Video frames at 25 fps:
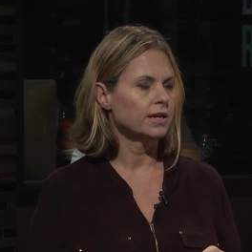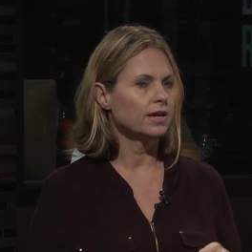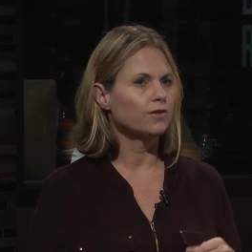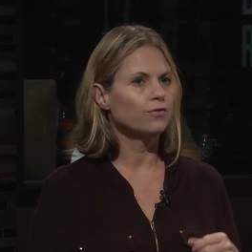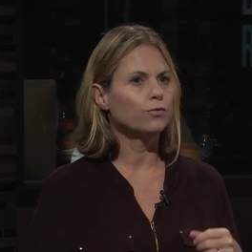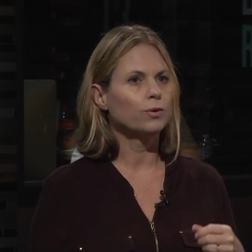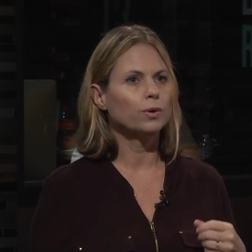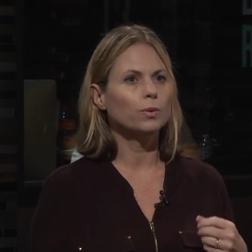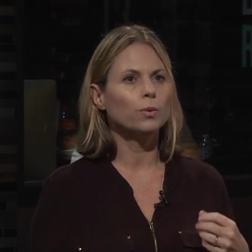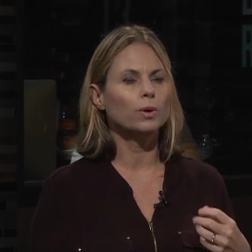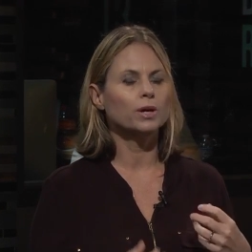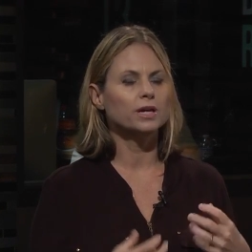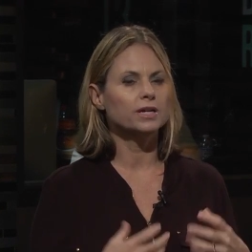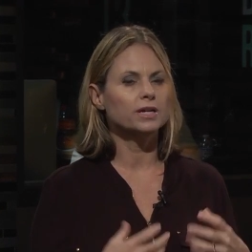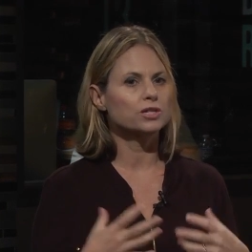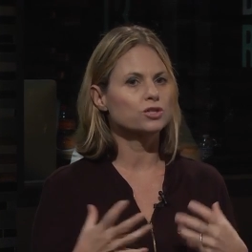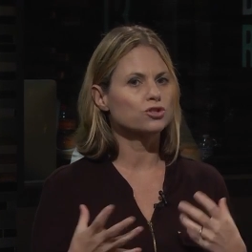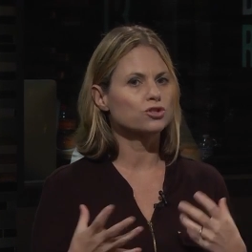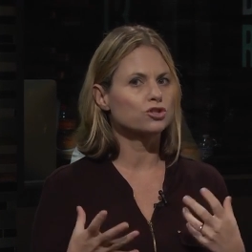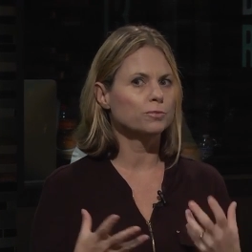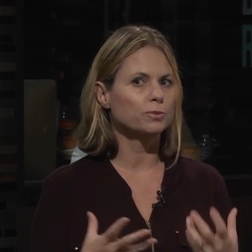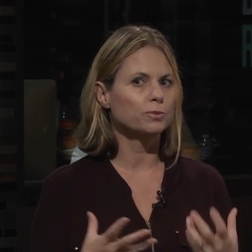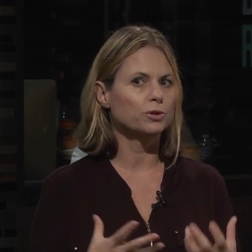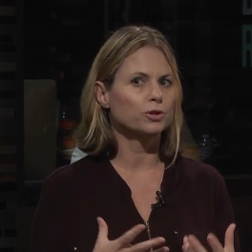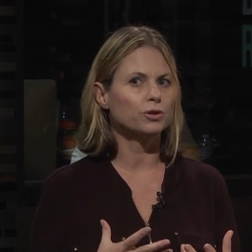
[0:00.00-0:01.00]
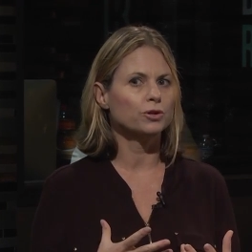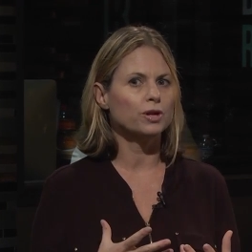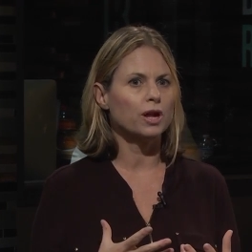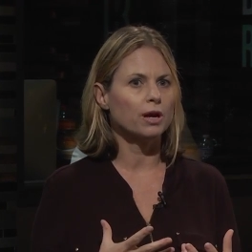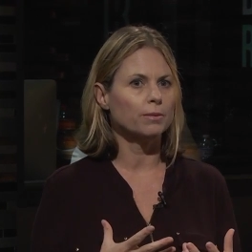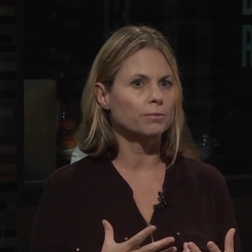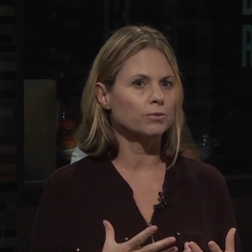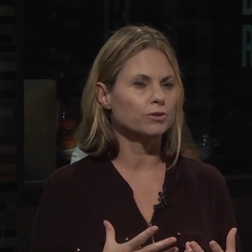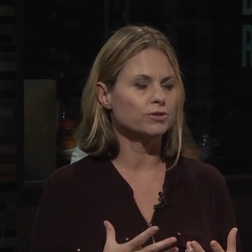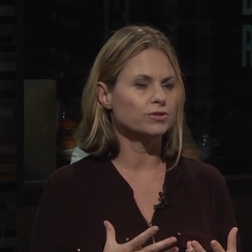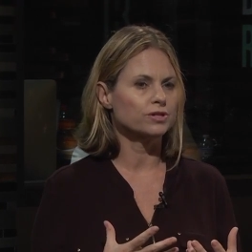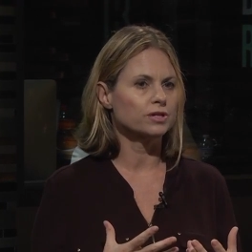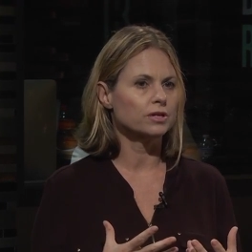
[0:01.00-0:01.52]
If we want to distribute our
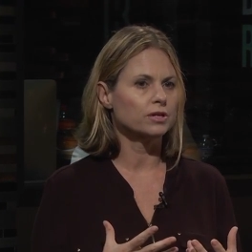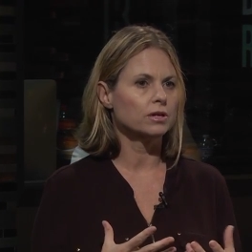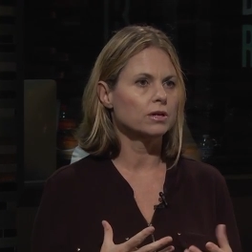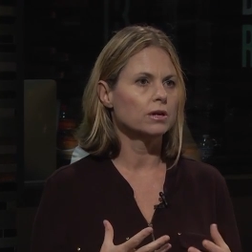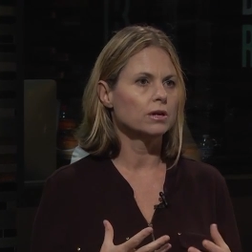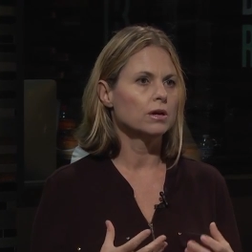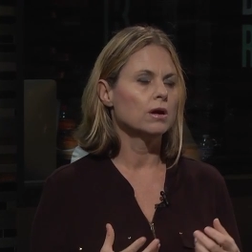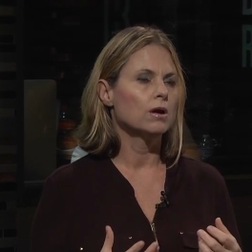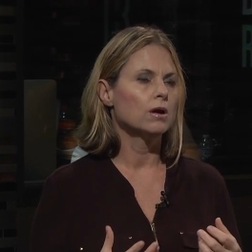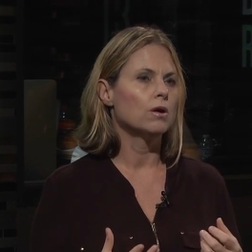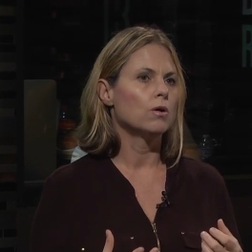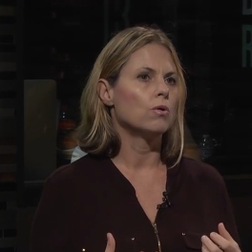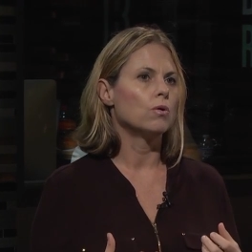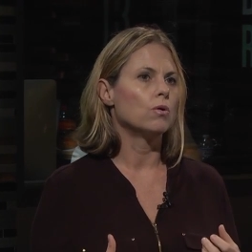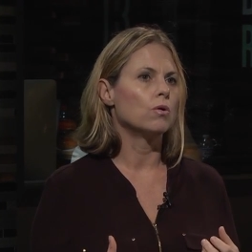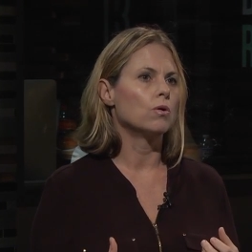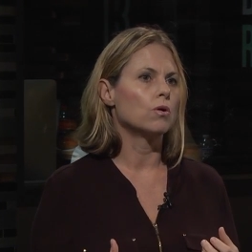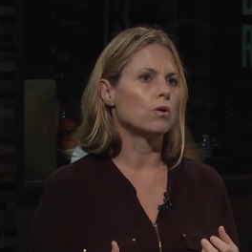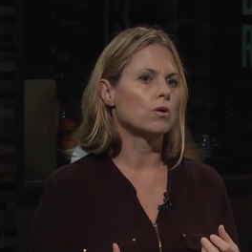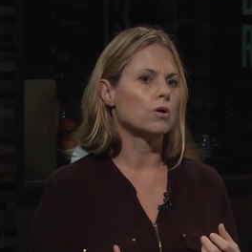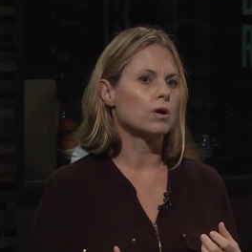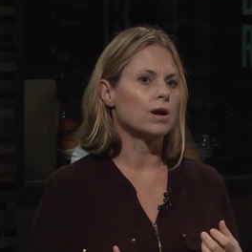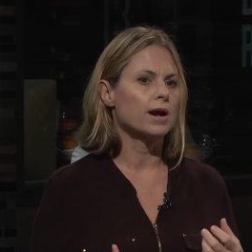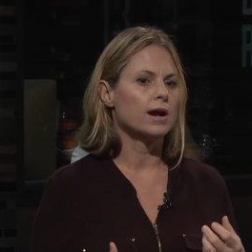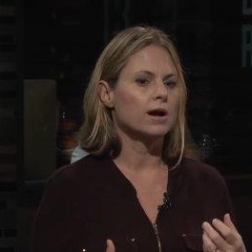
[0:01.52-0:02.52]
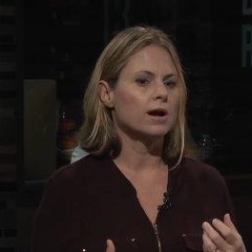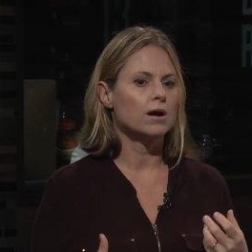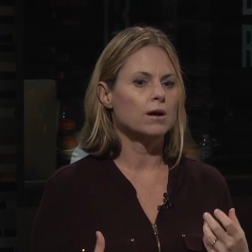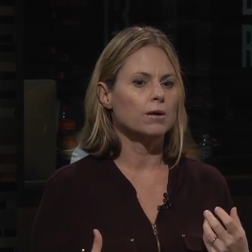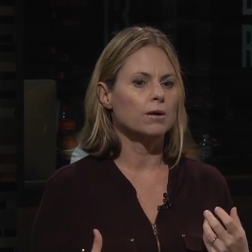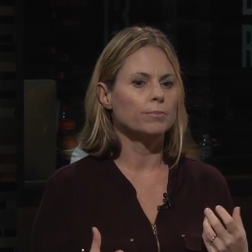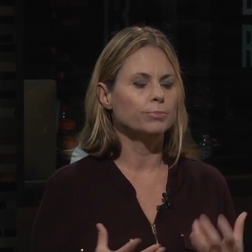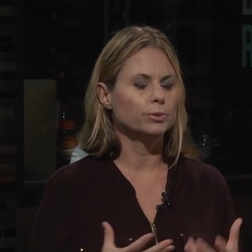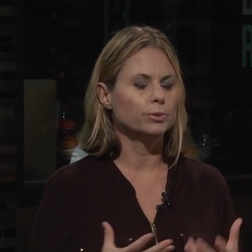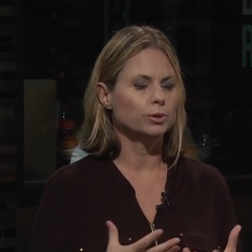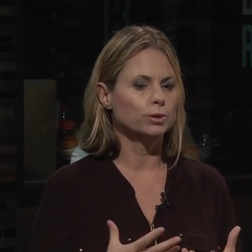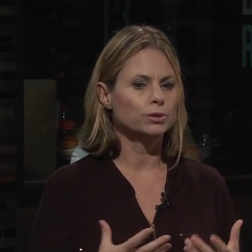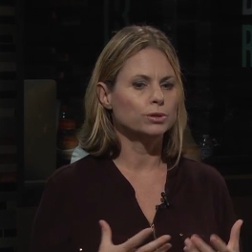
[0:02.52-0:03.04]
music or our
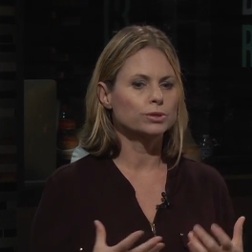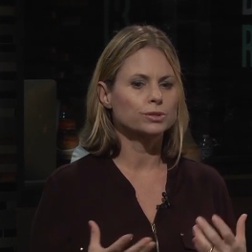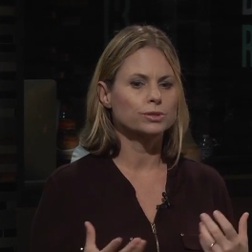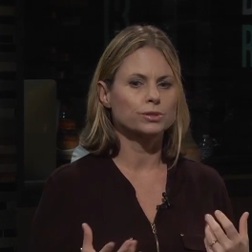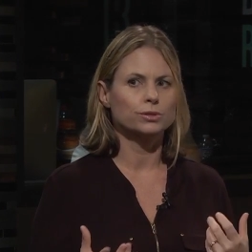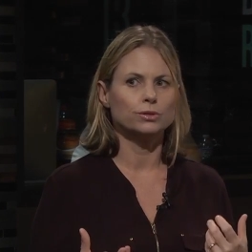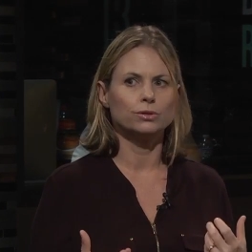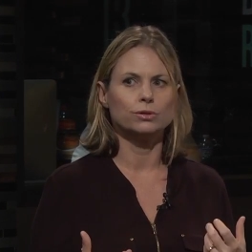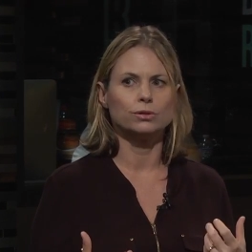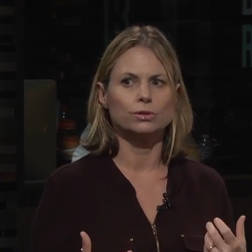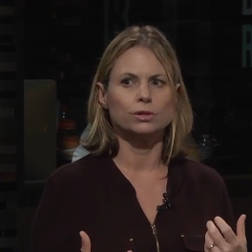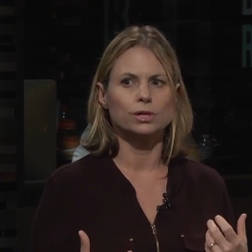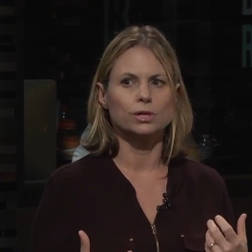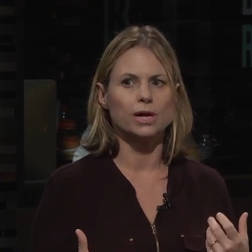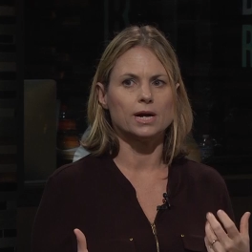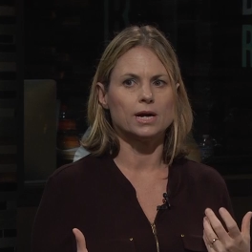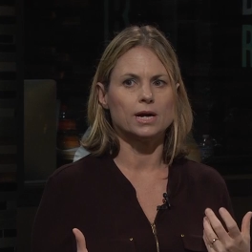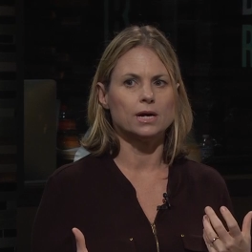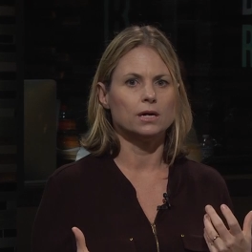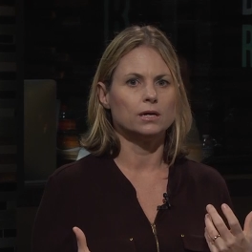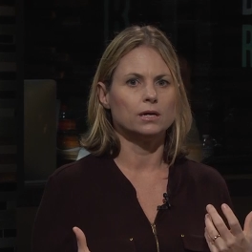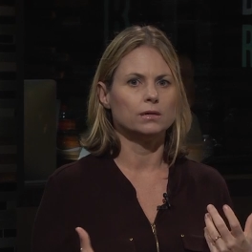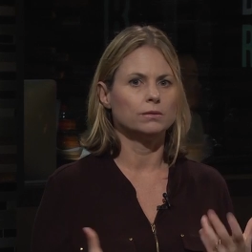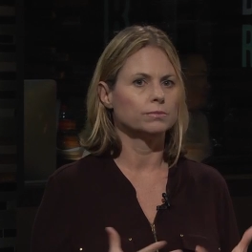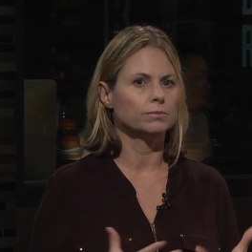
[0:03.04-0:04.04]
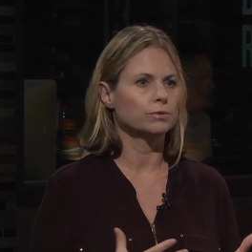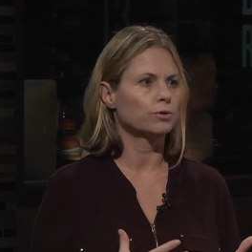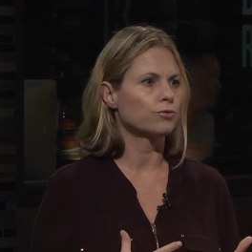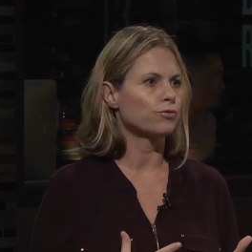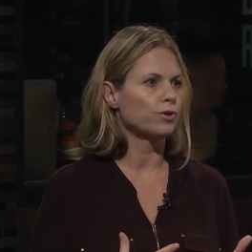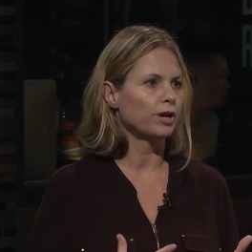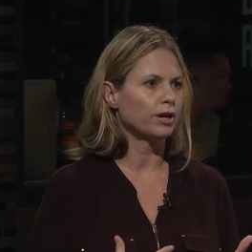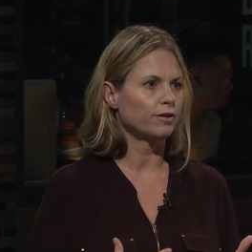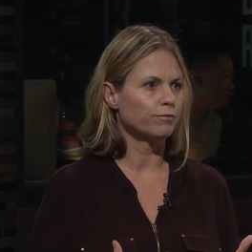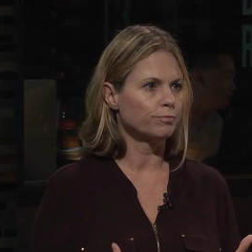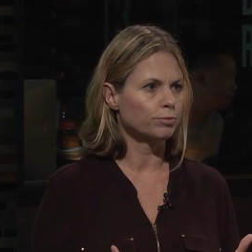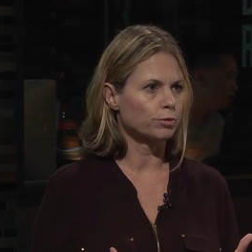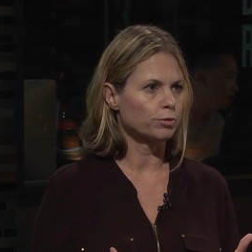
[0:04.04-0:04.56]
books or our
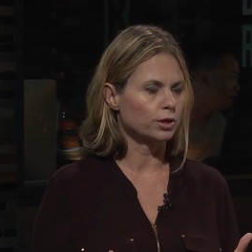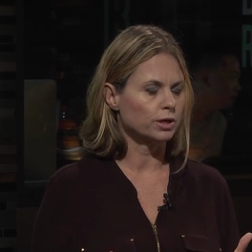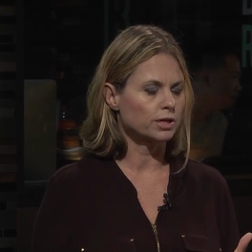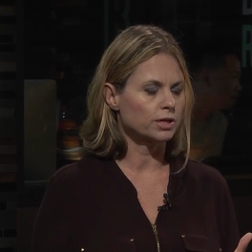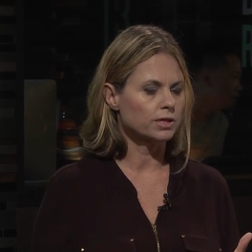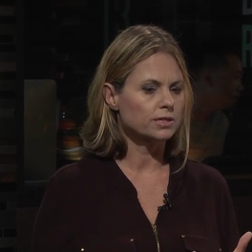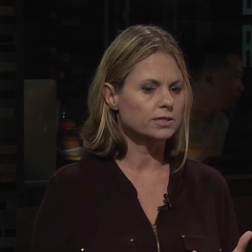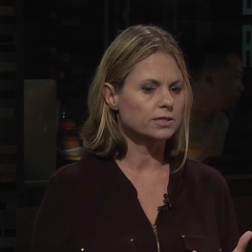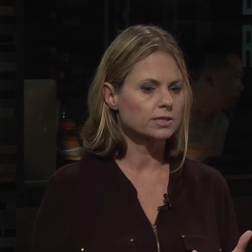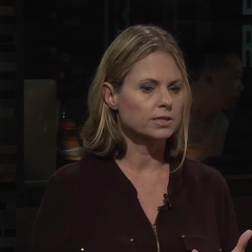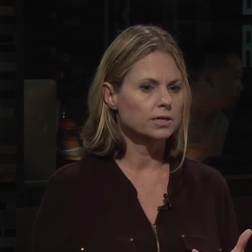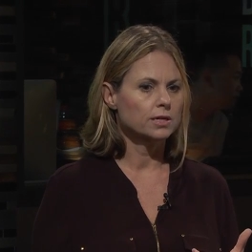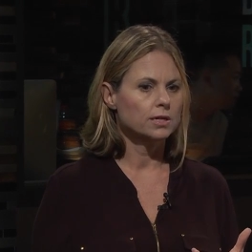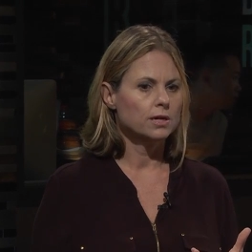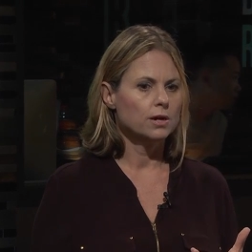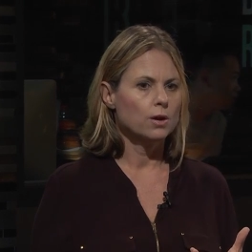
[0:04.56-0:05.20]
creative products,